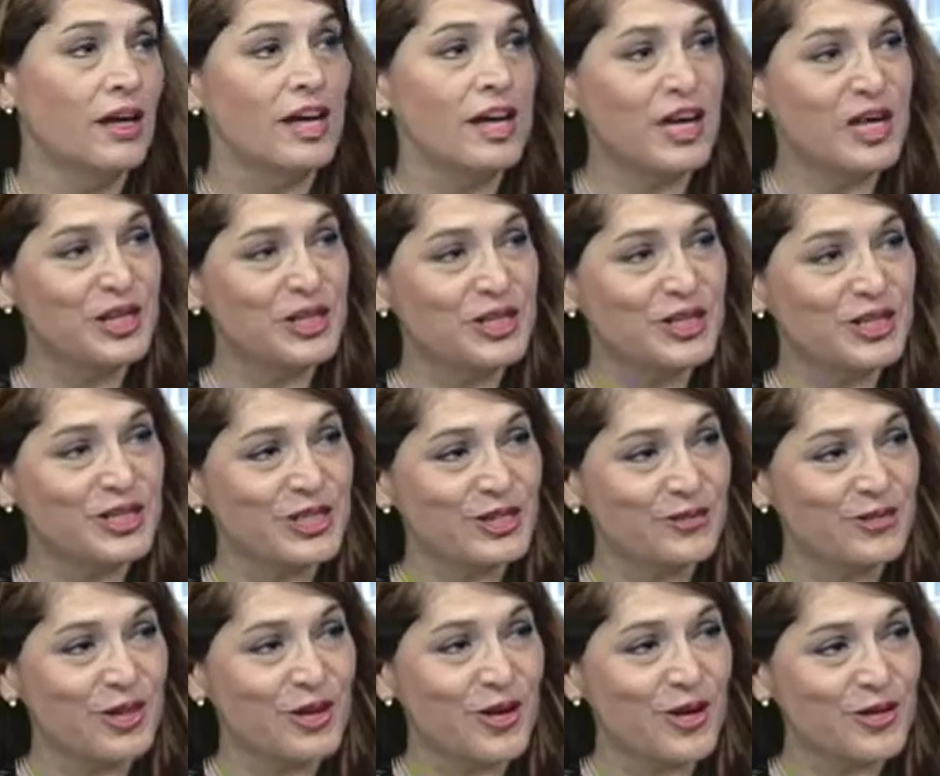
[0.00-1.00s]
In addition,
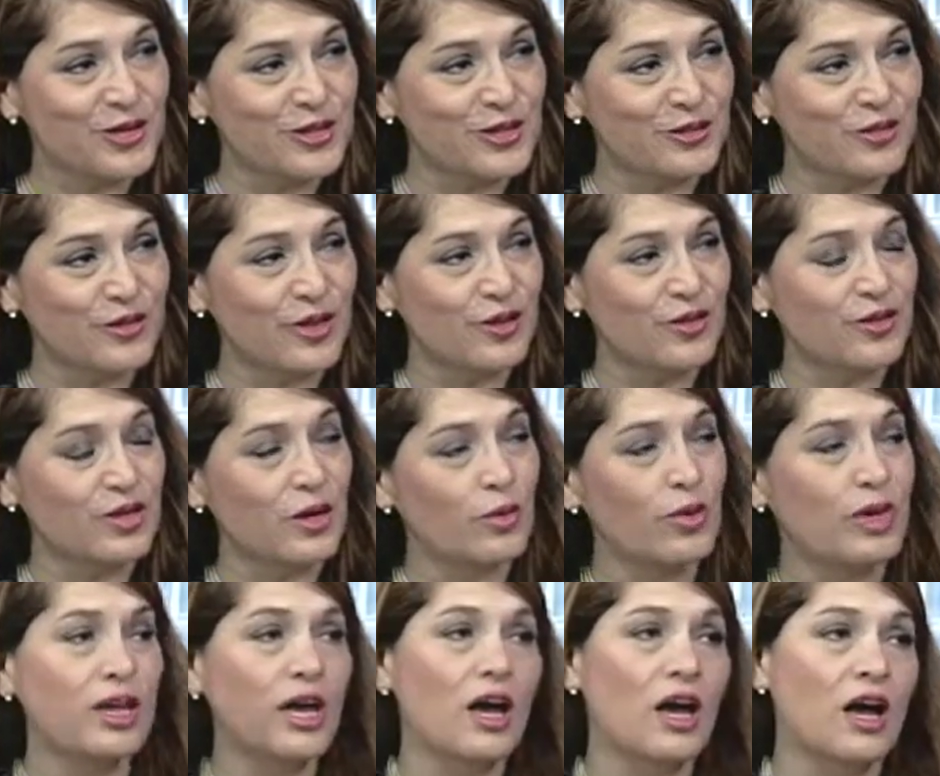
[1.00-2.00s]
we also know that
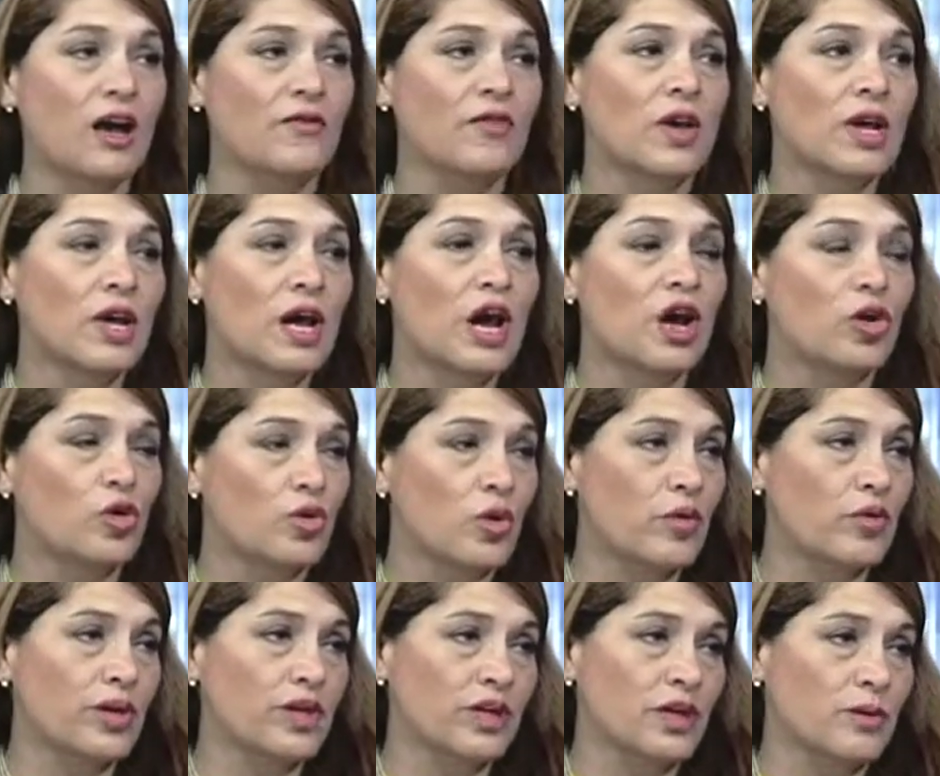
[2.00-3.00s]
we have a
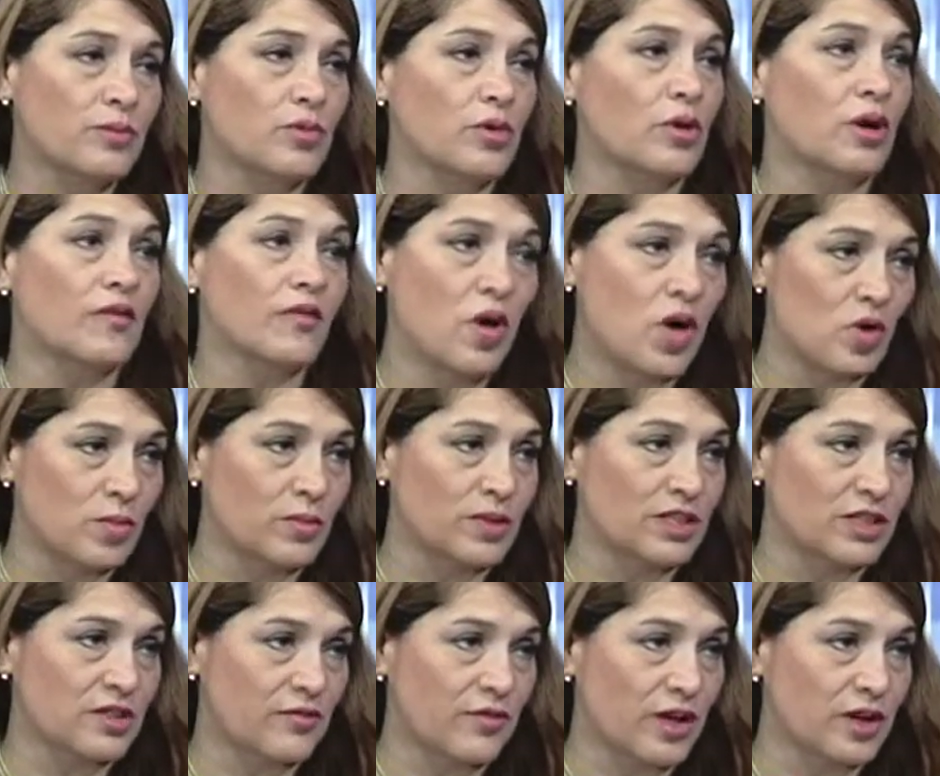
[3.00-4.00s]
growing number of
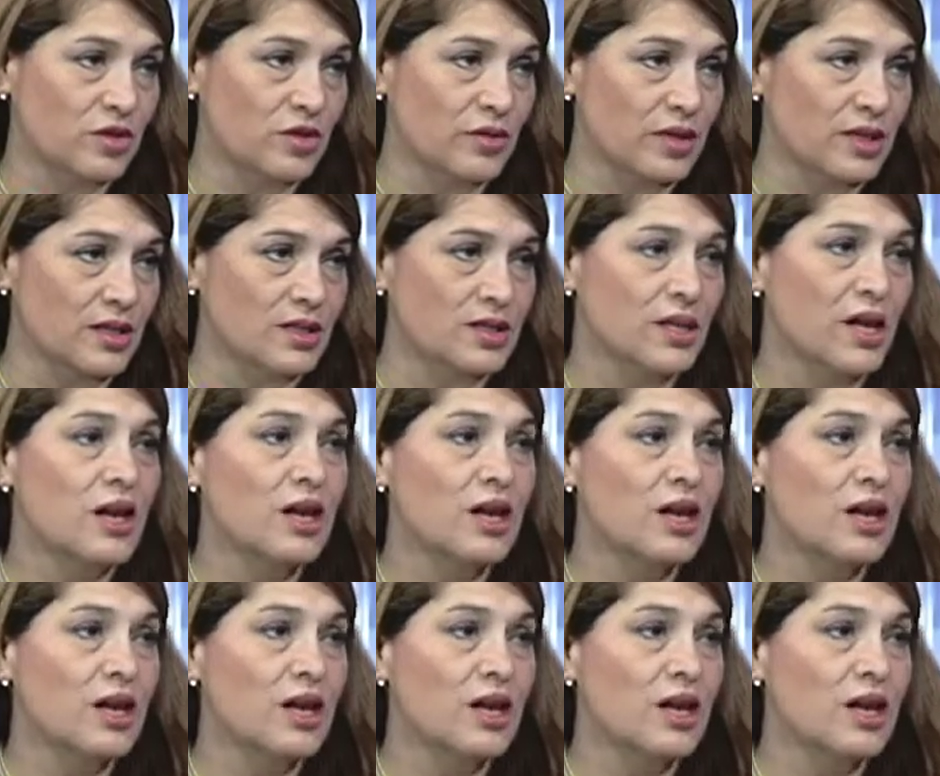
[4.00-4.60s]
homeless veterans.